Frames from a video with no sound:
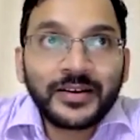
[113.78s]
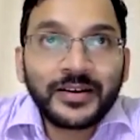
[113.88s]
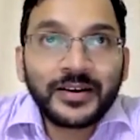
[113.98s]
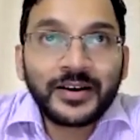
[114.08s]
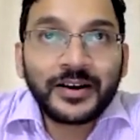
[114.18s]

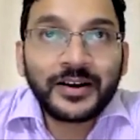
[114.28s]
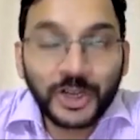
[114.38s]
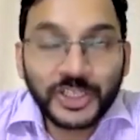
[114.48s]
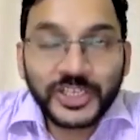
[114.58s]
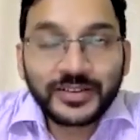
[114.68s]

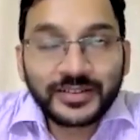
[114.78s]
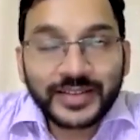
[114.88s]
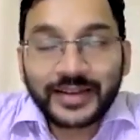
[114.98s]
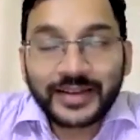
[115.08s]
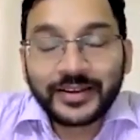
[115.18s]
logical
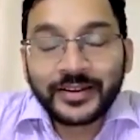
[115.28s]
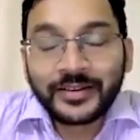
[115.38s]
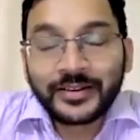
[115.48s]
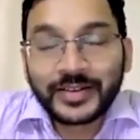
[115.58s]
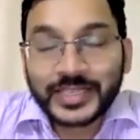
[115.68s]
that
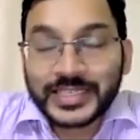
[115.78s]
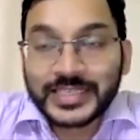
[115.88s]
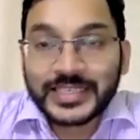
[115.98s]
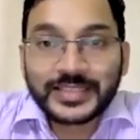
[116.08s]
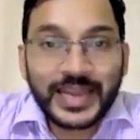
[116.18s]
the
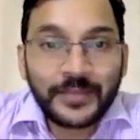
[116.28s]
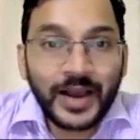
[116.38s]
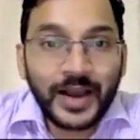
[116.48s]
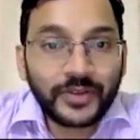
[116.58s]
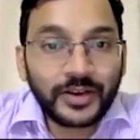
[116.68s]
disease is named
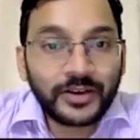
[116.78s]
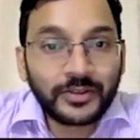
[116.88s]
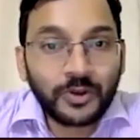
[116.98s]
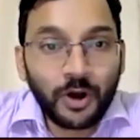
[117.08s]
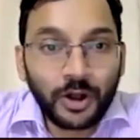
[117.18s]

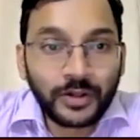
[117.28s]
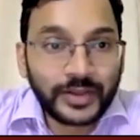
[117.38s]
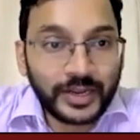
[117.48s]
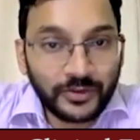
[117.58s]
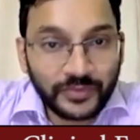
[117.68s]
after all
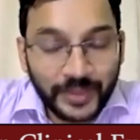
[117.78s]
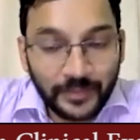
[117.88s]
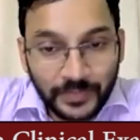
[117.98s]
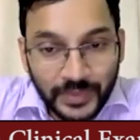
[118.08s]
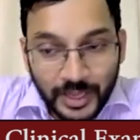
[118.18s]
three of
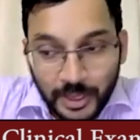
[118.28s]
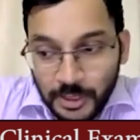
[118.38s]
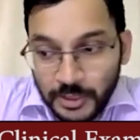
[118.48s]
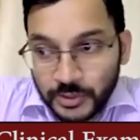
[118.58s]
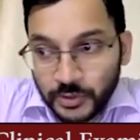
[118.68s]
them.
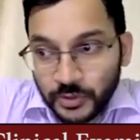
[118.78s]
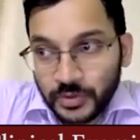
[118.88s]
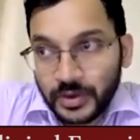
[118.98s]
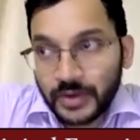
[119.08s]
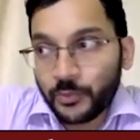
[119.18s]
So
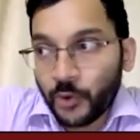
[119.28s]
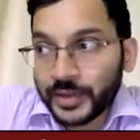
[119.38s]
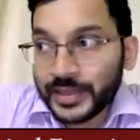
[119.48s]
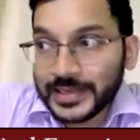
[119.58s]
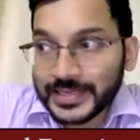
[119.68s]

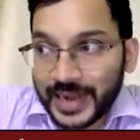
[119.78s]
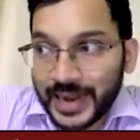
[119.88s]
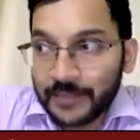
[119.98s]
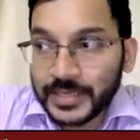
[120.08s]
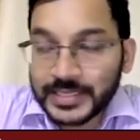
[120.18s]
what they
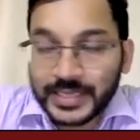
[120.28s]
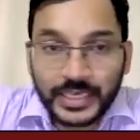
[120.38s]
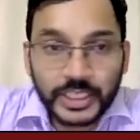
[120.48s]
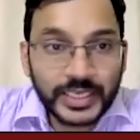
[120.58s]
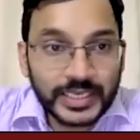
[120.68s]
described this
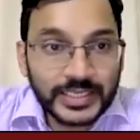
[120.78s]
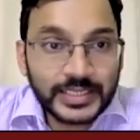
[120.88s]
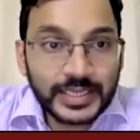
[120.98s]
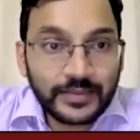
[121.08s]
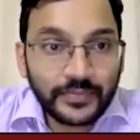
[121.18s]
condition
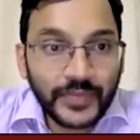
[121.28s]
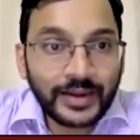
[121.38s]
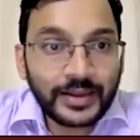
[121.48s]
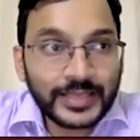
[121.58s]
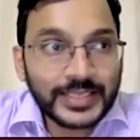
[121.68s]
is
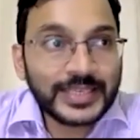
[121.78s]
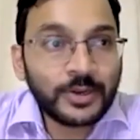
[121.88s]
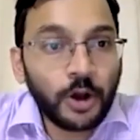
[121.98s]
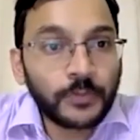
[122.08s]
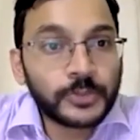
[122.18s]
that this is
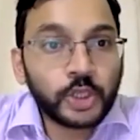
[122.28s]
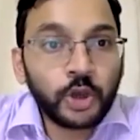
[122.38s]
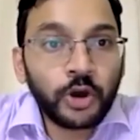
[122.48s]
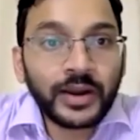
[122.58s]
an obscure